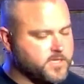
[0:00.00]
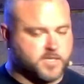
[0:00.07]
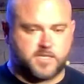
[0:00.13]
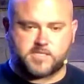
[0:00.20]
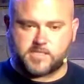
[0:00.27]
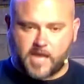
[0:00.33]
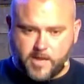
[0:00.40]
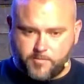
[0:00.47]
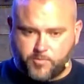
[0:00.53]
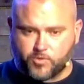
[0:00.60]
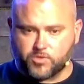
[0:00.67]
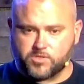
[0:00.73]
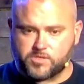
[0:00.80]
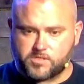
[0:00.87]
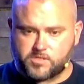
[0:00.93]
The
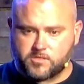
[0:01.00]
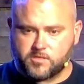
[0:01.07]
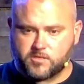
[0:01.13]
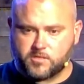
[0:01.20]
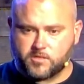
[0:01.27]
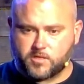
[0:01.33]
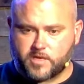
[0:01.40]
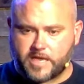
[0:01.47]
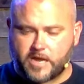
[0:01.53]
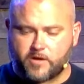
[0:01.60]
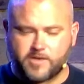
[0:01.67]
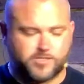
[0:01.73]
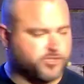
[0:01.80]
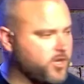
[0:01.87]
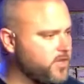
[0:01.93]
disciples
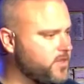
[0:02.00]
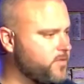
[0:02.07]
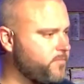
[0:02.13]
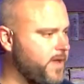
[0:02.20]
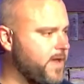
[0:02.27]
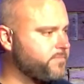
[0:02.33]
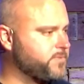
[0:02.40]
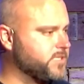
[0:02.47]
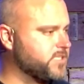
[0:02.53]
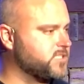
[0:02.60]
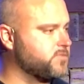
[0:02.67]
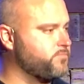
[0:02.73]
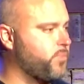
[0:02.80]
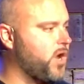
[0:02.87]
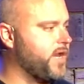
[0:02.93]
carried John the
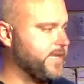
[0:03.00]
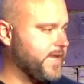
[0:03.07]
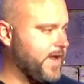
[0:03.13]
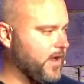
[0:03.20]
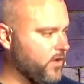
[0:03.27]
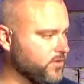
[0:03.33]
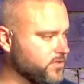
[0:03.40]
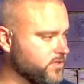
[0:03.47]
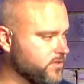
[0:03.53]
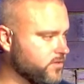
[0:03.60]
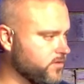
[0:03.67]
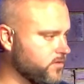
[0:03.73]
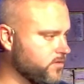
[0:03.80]
Baptist's body out.